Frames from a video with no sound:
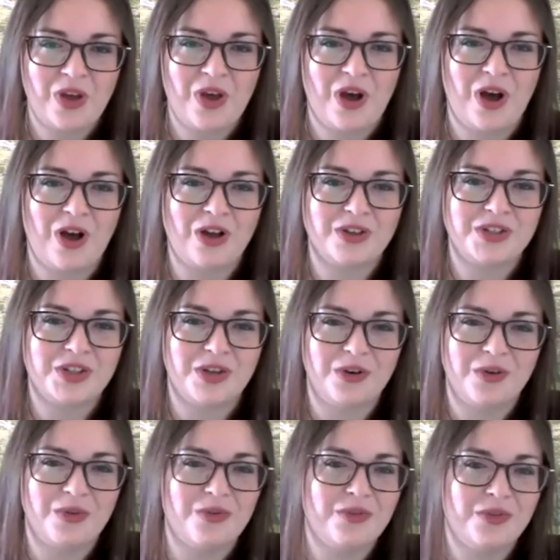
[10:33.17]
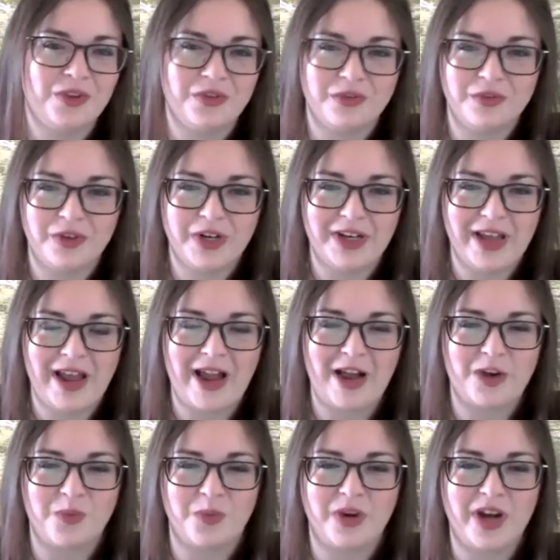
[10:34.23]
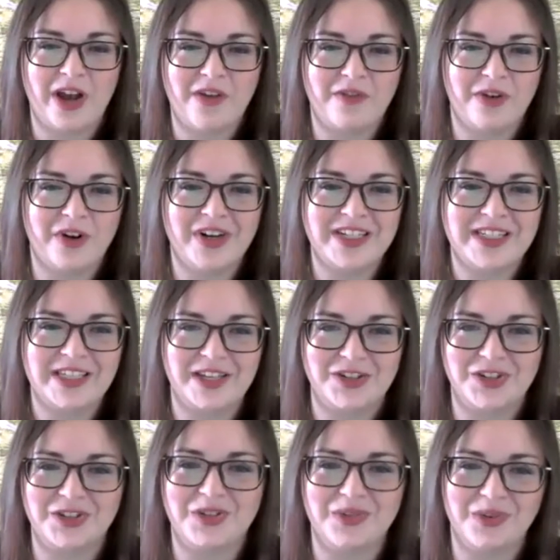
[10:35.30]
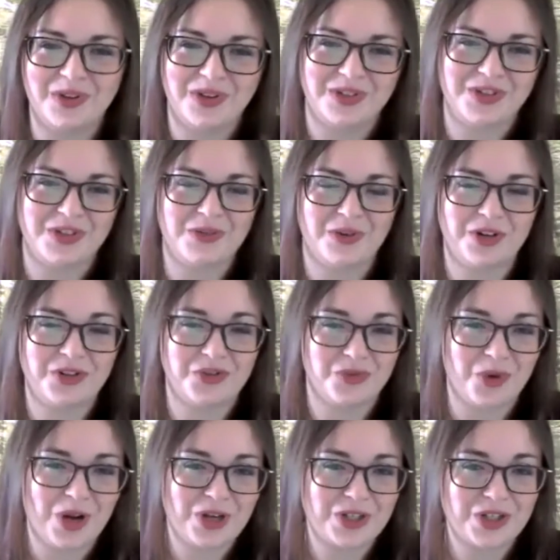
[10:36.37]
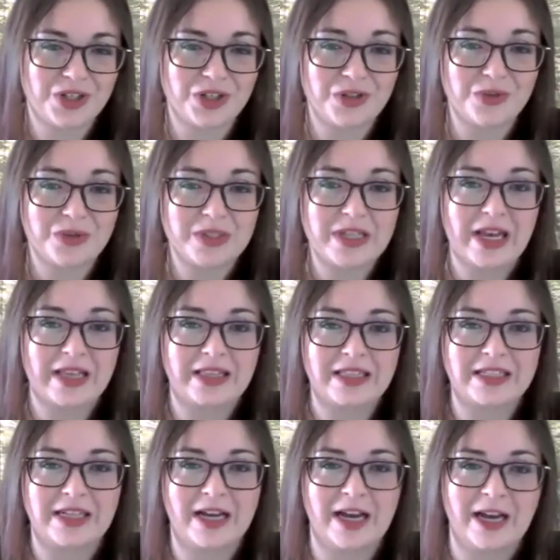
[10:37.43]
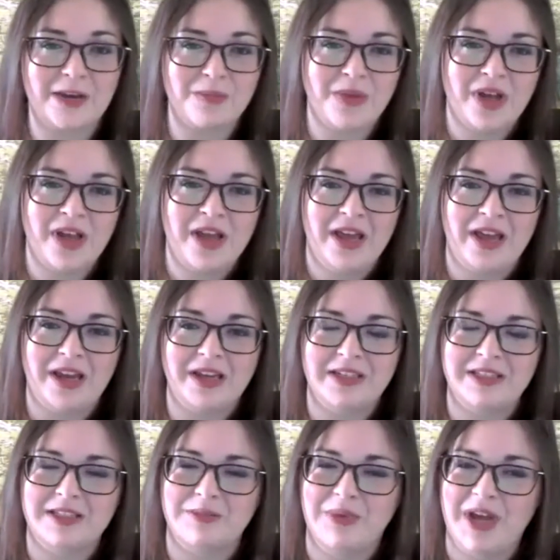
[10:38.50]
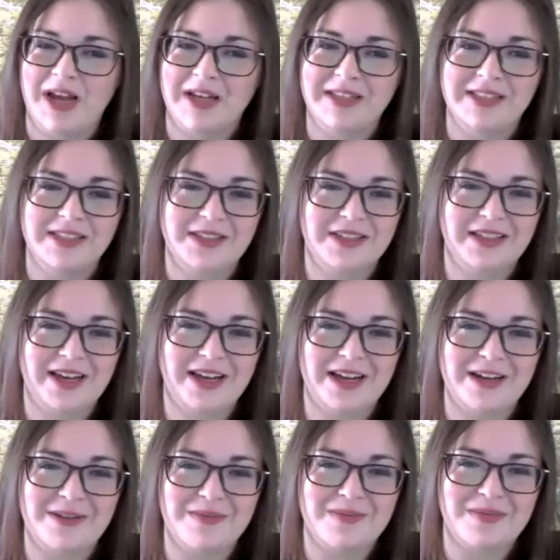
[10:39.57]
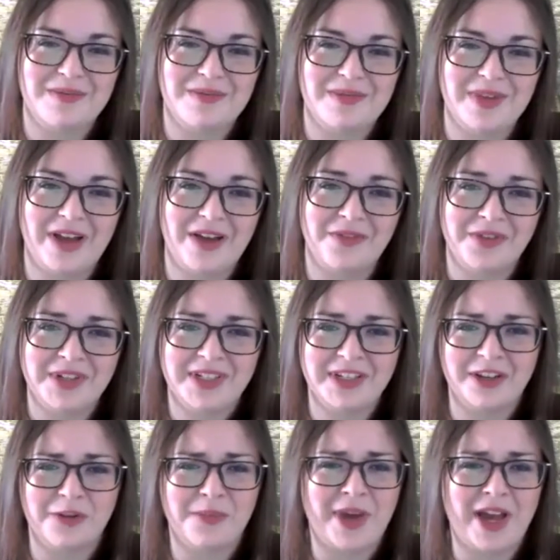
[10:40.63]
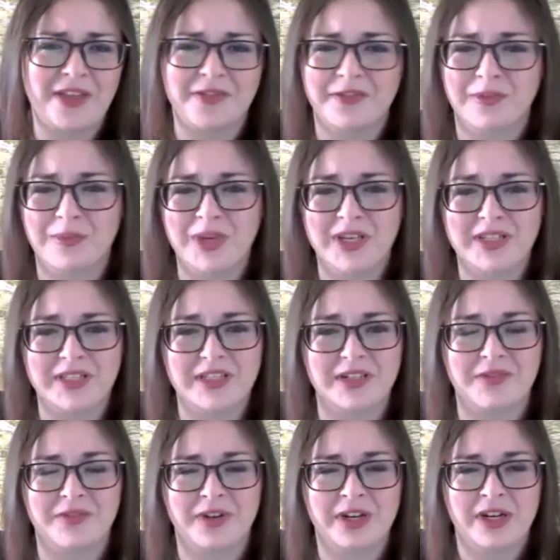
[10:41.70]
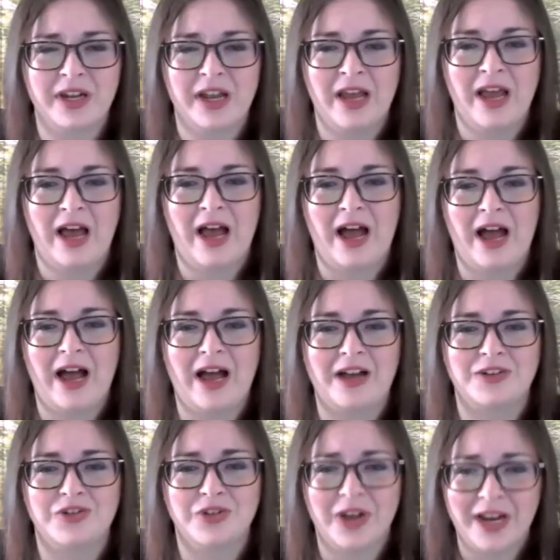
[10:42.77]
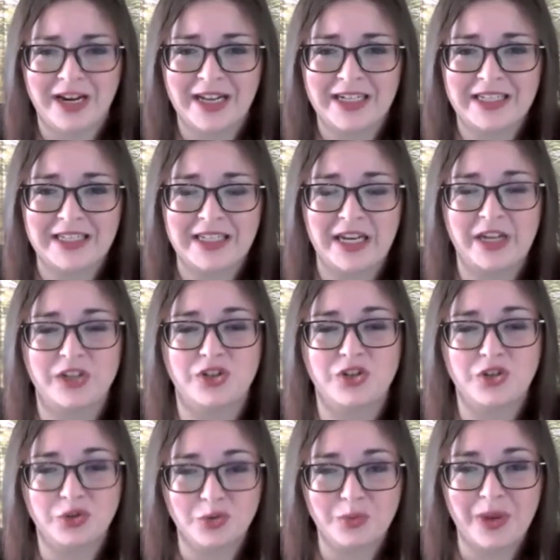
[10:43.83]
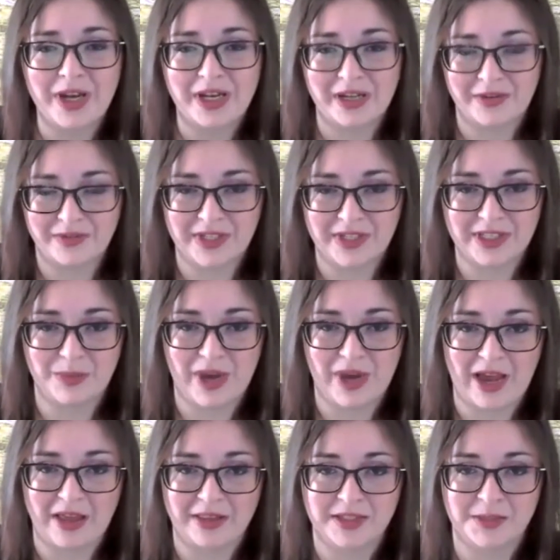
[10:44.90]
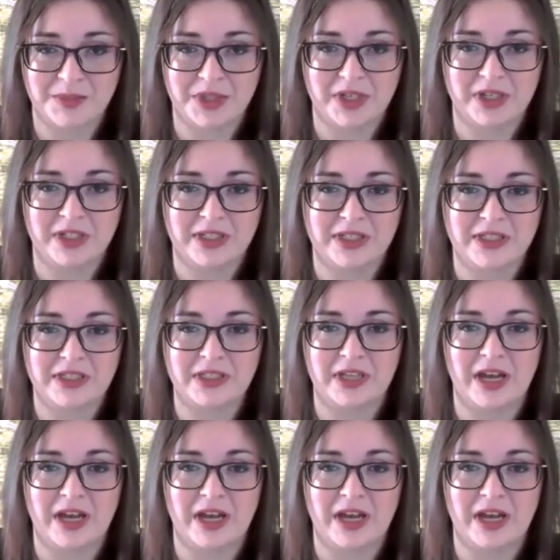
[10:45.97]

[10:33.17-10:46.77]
Also, feel free to add whatever essential oils you are drawn to use at the time. It depends. Every single bath for me is different. Try not to take too many of these baths because,